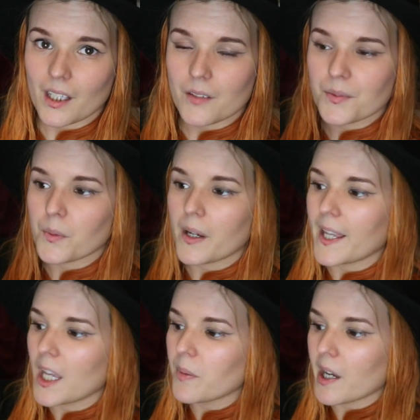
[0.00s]
For
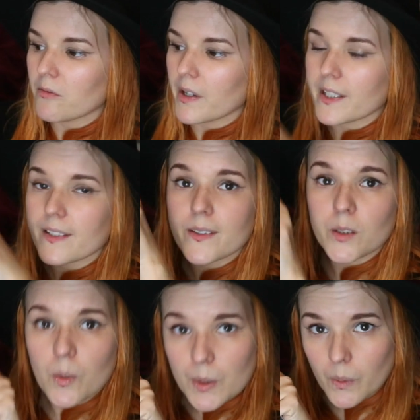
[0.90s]
YA, but I read it
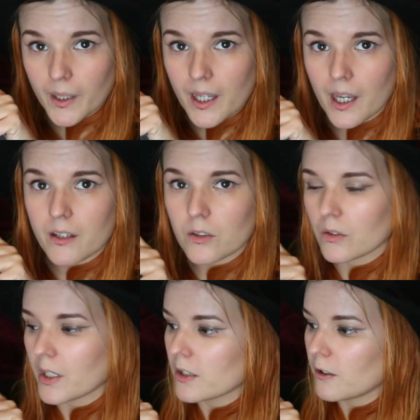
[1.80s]
super quick. I
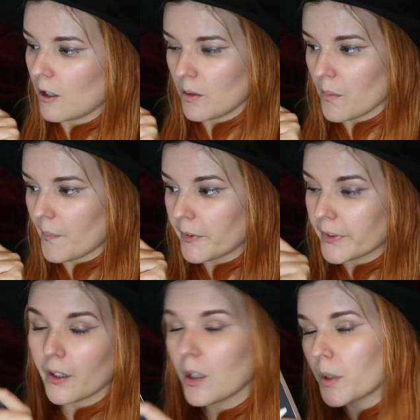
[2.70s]
enjoyed it
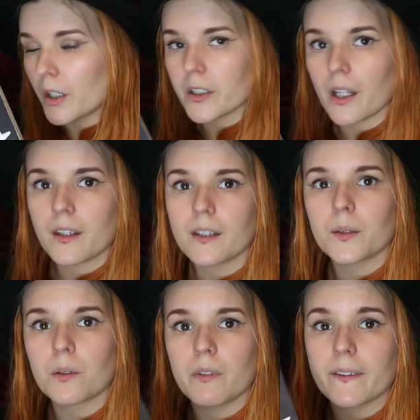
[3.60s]
so much. I think this
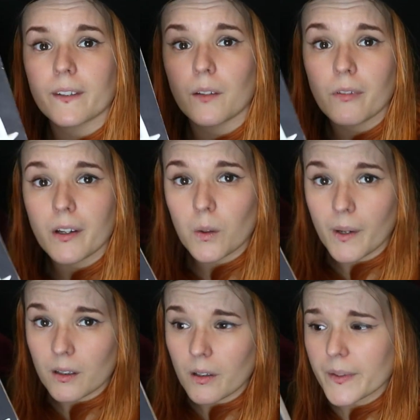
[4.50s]
was the reason I've read
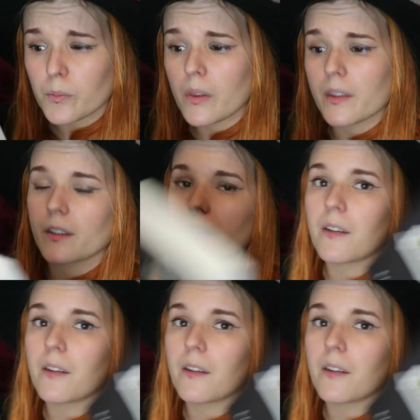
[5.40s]
quite a lot this month, is because